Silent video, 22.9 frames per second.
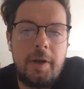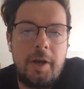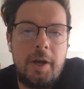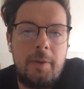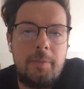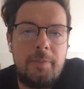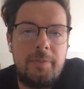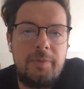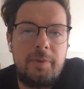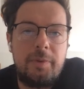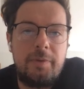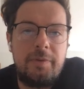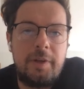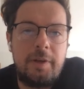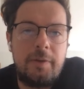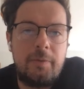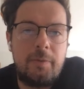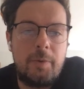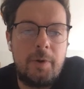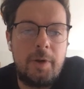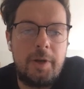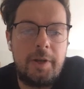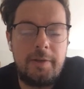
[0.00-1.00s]
So
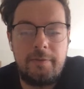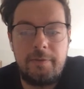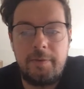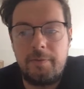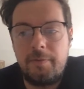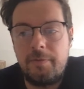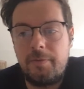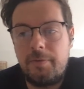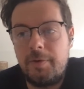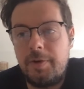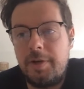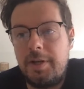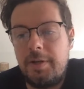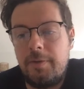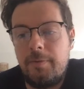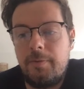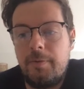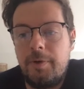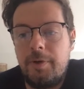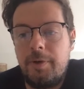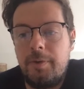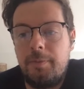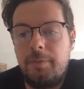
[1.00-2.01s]
instead of working from
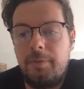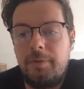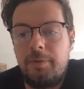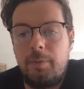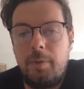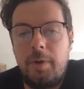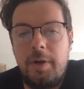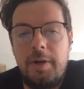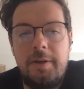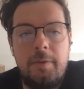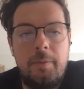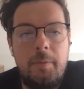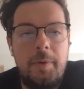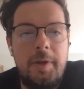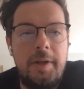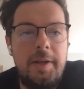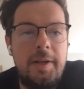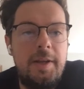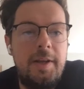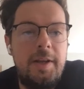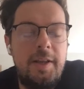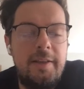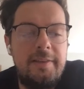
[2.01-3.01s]
3D rooms, why don't
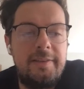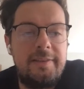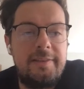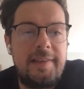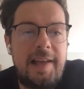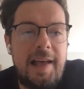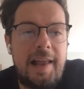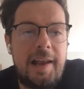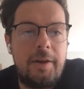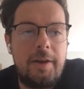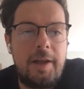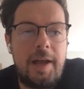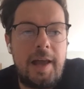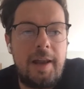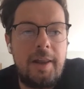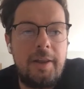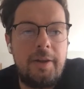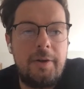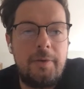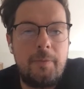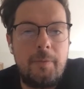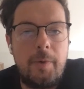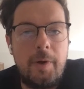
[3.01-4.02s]
we, this is
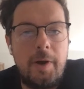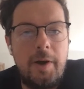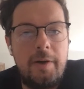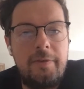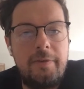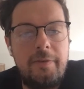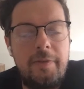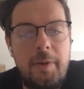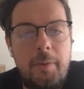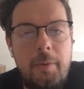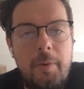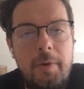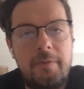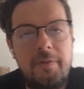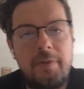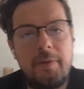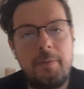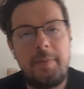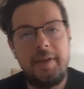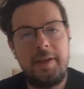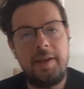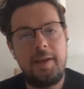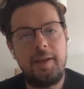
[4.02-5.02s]
Allen and Roth. They're
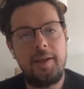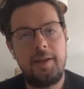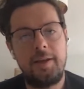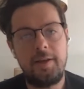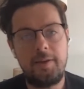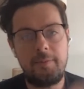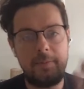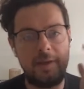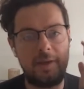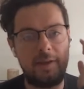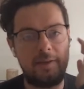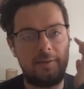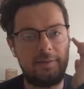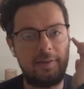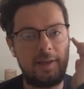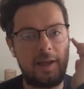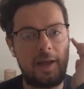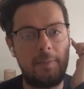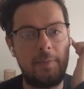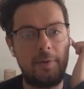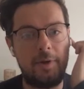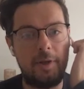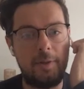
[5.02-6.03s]
one of the
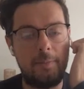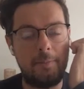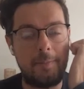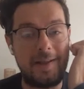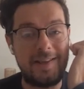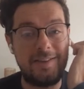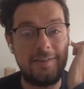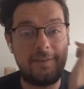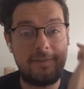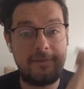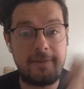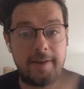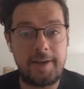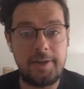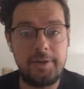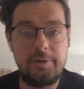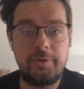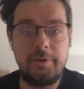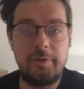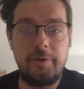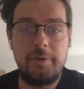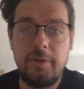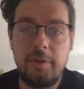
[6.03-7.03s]
biggest cabinet
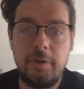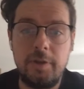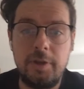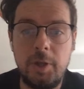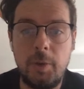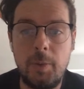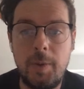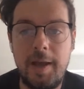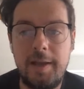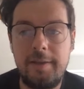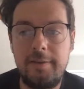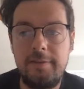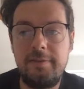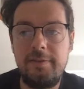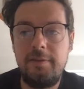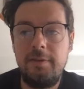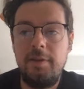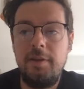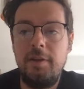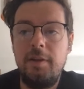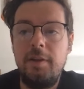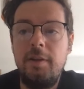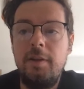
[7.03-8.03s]
manufacturers in the
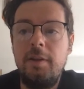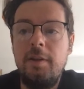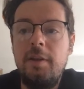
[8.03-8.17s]
US,